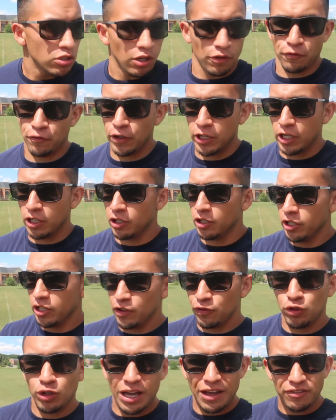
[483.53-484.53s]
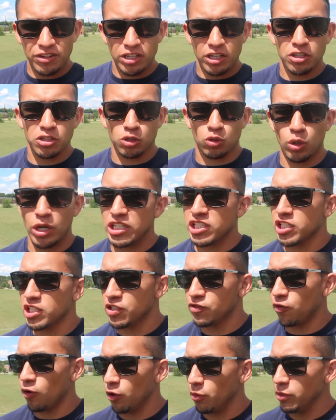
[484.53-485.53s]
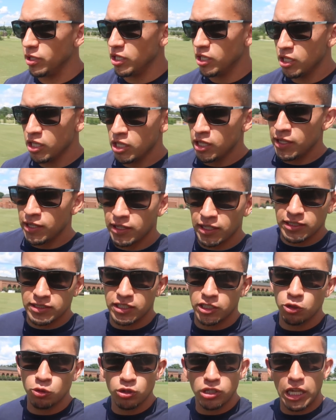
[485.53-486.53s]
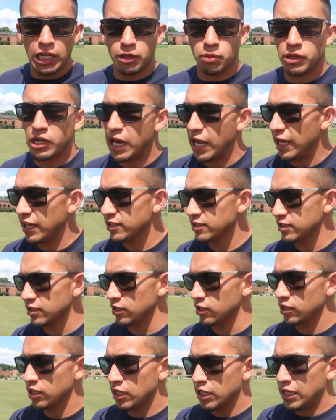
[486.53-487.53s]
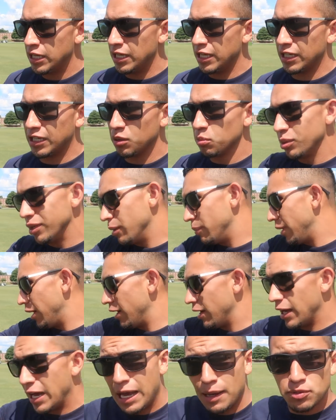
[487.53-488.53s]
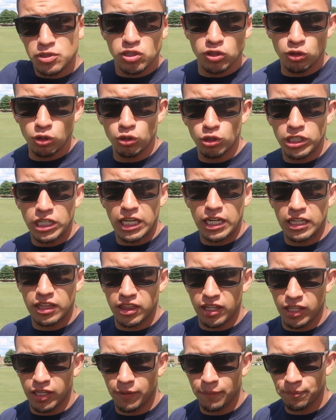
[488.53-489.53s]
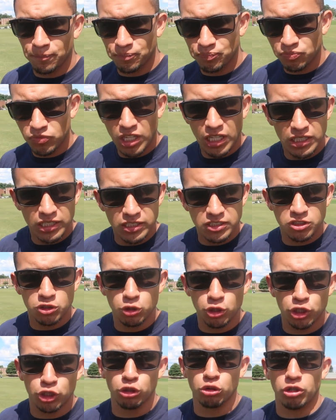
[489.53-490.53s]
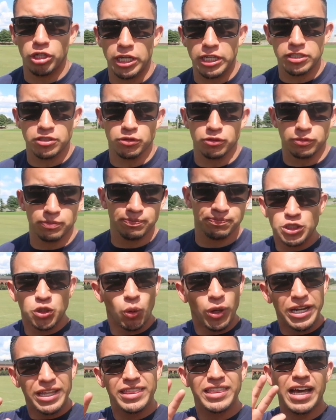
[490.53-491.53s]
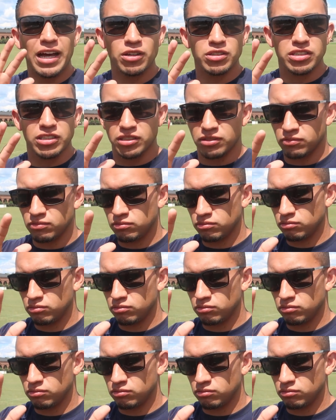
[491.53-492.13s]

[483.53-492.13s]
So I figured if you have any other questions for me, things that you would like me to answer, it can be about absolutely anything. Let's do a Q&A soon. 20,000